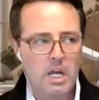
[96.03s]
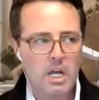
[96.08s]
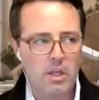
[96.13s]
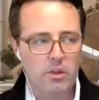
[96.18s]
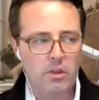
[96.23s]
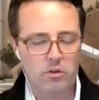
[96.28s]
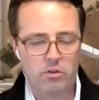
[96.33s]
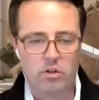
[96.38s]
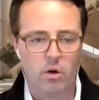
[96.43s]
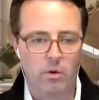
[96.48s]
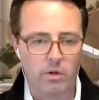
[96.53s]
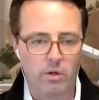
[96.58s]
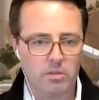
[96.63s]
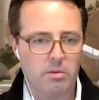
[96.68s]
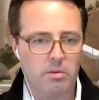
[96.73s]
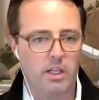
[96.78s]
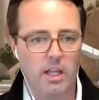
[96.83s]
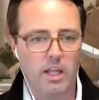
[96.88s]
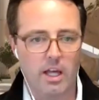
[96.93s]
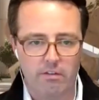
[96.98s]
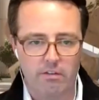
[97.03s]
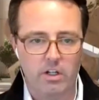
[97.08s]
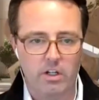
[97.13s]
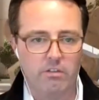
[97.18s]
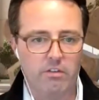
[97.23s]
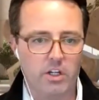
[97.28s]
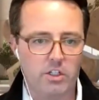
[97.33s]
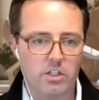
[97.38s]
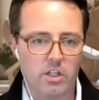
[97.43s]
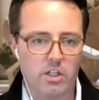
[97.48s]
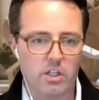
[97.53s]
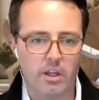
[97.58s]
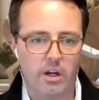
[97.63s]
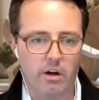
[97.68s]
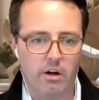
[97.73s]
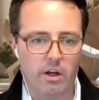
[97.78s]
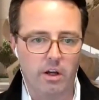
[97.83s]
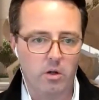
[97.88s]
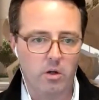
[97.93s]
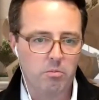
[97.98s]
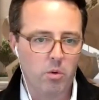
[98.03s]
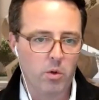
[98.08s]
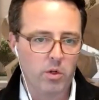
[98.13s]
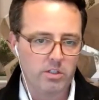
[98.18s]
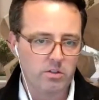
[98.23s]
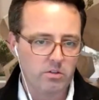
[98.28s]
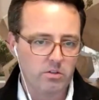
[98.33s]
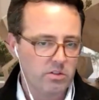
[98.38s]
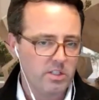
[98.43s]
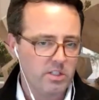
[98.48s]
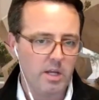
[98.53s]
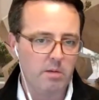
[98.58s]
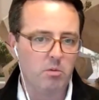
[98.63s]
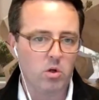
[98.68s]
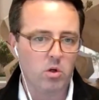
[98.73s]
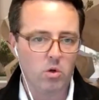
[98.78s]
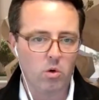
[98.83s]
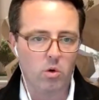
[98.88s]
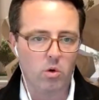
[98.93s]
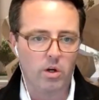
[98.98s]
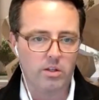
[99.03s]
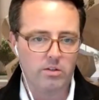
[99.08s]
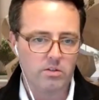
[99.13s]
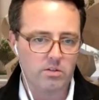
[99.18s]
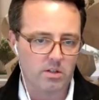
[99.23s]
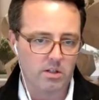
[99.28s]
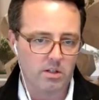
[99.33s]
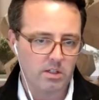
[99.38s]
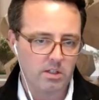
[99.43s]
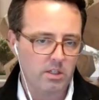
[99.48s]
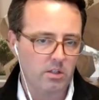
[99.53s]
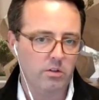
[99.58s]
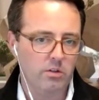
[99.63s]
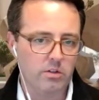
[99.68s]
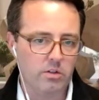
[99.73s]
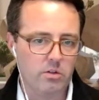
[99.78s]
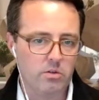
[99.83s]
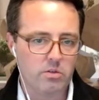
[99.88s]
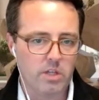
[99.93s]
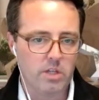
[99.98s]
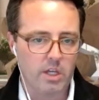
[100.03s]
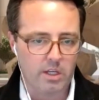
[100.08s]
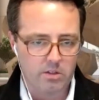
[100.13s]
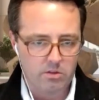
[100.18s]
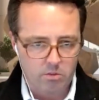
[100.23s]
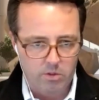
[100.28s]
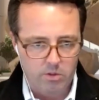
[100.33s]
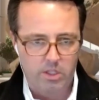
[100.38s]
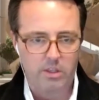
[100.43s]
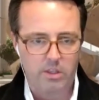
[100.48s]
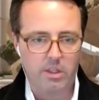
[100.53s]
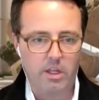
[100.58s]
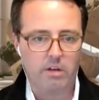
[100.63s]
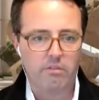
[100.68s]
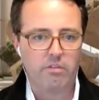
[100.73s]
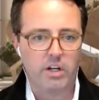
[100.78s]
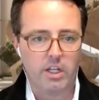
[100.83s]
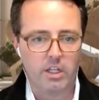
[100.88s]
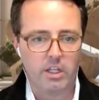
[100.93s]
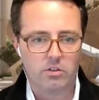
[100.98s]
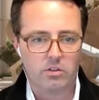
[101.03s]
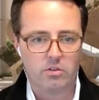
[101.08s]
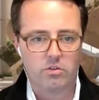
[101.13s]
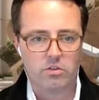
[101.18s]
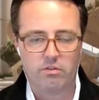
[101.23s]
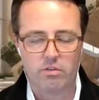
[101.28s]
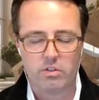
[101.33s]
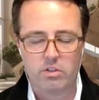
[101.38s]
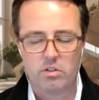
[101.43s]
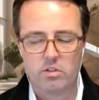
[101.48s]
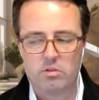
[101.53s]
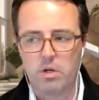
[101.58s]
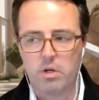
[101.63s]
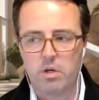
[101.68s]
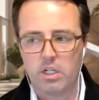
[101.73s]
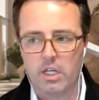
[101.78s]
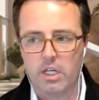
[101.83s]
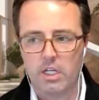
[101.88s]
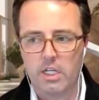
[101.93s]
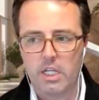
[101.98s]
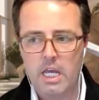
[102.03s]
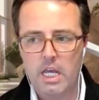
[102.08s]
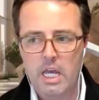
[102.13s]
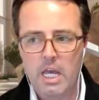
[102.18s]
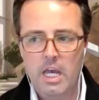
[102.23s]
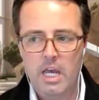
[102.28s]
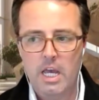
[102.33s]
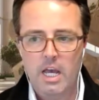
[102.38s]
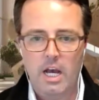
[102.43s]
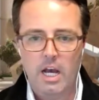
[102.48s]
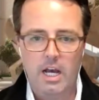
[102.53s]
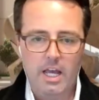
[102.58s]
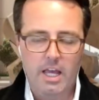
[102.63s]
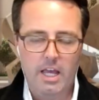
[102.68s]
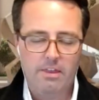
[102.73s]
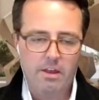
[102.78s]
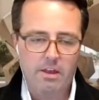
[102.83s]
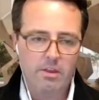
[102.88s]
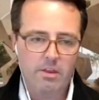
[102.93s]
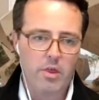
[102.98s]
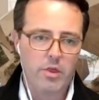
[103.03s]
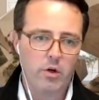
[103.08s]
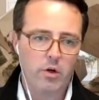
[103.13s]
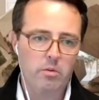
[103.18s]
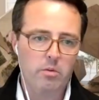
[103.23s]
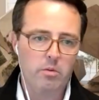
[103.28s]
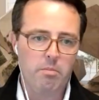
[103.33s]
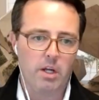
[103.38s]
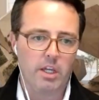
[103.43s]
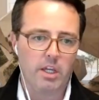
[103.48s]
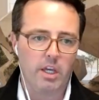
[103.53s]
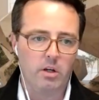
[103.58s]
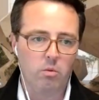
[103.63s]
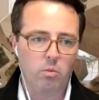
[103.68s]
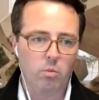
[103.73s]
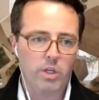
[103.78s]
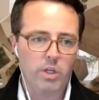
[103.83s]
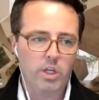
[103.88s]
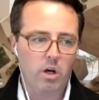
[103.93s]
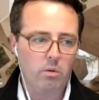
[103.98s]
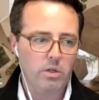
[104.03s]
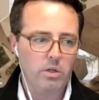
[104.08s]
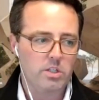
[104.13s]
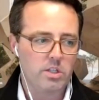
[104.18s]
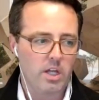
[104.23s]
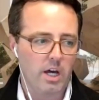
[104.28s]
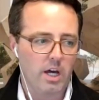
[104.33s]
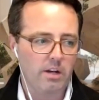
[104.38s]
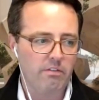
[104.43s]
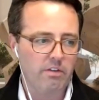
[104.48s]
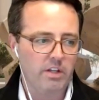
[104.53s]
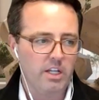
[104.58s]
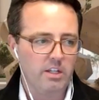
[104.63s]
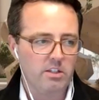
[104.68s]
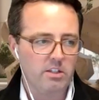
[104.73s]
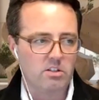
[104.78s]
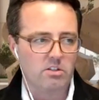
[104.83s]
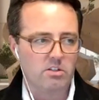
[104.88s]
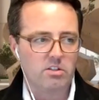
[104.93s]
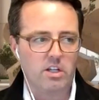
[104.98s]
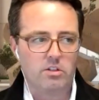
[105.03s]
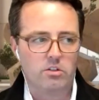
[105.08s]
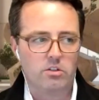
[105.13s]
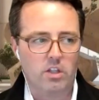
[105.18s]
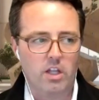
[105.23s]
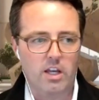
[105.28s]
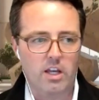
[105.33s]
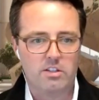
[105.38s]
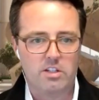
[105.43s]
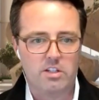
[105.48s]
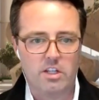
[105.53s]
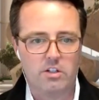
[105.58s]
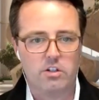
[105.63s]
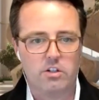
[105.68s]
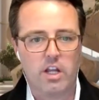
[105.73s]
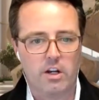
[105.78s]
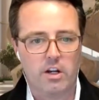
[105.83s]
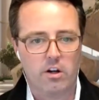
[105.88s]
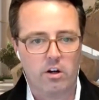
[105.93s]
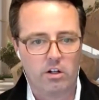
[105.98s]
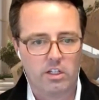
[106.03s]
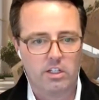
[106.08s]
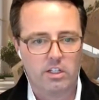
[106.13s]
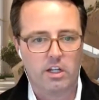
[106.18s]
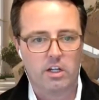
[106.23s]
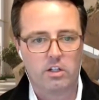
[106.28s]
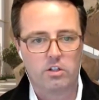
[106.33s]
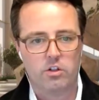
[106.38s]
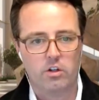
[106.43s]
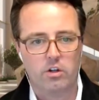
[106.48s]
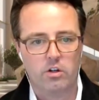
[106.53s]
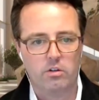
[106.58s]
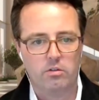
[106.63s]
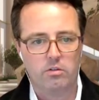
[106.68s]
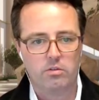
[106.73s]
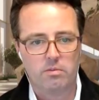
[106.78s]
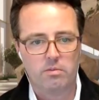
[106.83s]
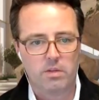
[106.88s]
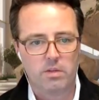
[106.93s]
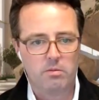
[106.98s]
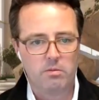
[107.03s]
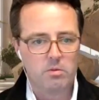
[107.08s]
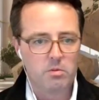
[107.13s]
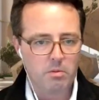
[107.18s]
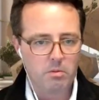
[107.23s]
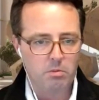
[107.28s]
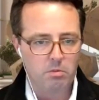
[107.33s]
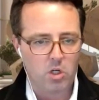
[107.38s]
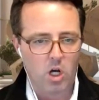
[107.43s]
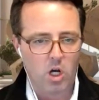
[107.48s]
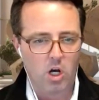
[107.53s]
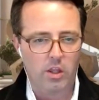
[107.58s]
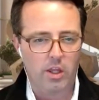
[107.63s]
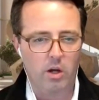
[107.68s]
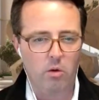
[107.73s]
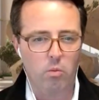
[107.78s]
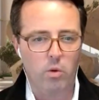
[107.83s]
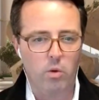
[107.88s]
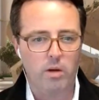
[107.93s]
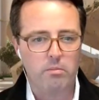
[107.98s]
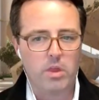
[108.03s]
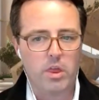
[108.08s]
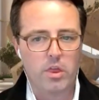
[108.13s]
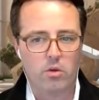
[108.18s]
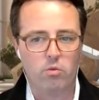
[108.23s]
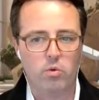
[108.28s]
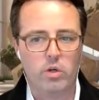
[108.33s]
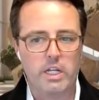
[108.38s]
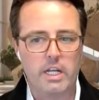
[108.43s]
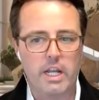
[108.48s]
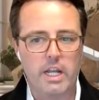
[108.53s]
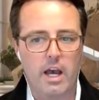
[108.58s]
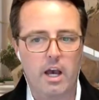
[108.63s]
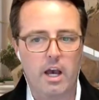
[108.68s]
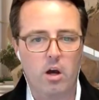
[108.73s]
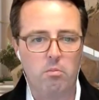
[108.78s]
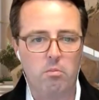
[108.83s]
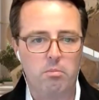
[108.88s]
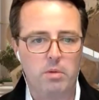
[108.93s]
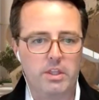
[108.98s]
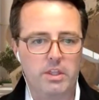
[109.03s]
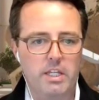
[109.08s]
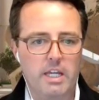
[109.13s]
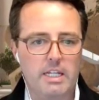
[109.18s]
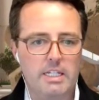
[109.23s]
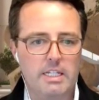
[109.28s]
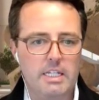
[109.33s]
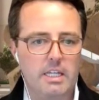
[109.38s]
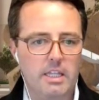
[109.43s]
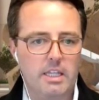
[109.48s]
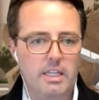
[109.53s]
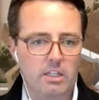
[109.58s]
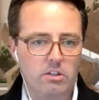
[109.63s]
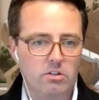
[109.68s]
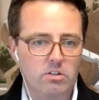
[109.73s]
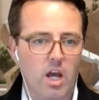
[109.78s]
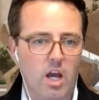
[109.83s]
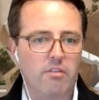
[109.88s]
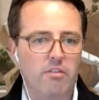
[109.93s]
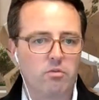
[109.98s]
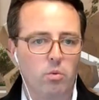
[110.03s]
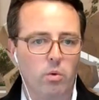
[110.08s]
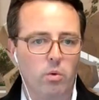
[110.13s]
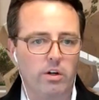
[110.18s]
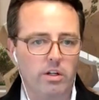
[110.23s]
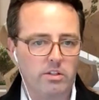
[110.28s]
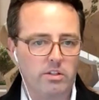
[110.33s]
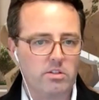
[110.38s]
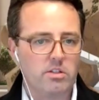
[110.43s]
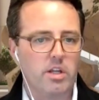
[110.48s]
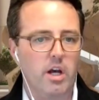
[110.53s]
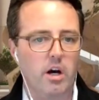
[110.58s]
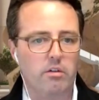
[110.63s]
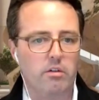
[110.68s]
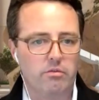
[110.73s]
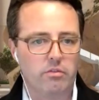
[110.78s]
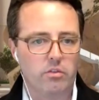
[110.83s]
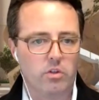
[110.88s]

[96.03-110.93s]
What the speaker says: there's going to be a lot of innovation there. I would point to stable coins as a killer use case within that financial services bucket. And then the third bucket, we always thought of it as decentralized internet architecture. Sometimes people call that Web3 now, but the idea that software itself